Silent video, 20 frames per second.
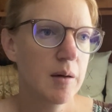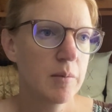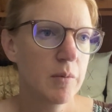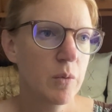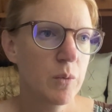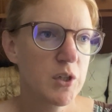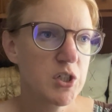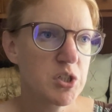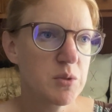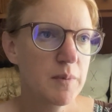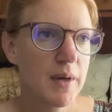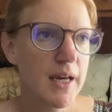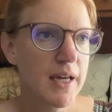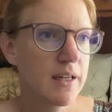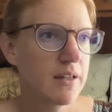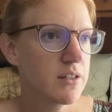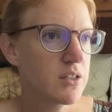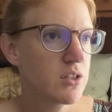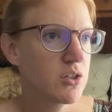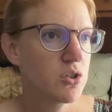Which
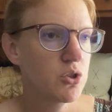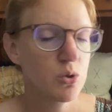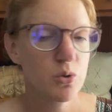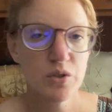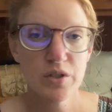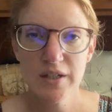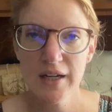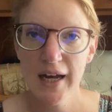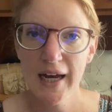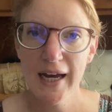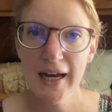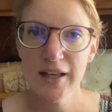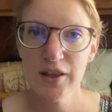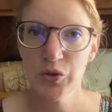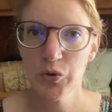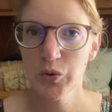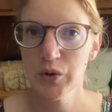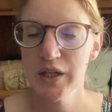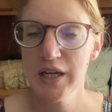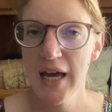meant Jules and I had
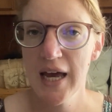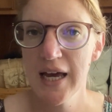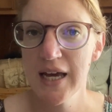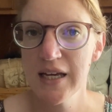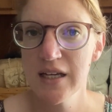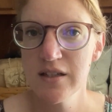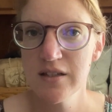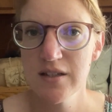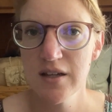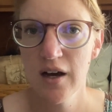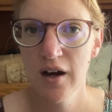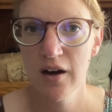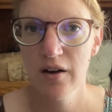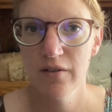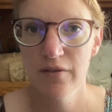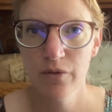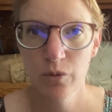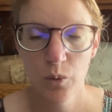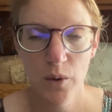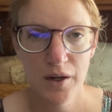3 days
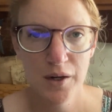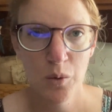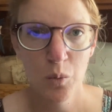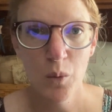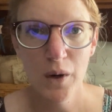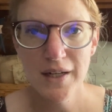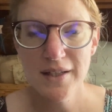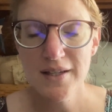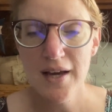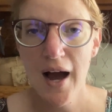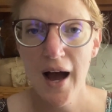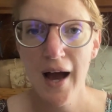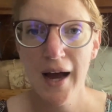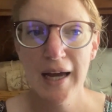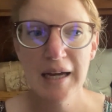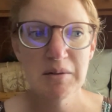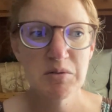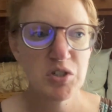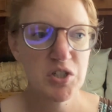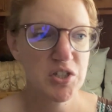of one-on-one
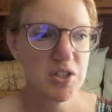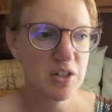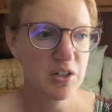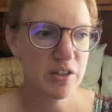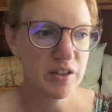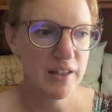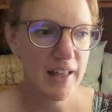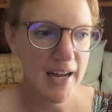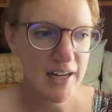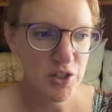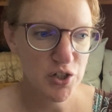time. She started latch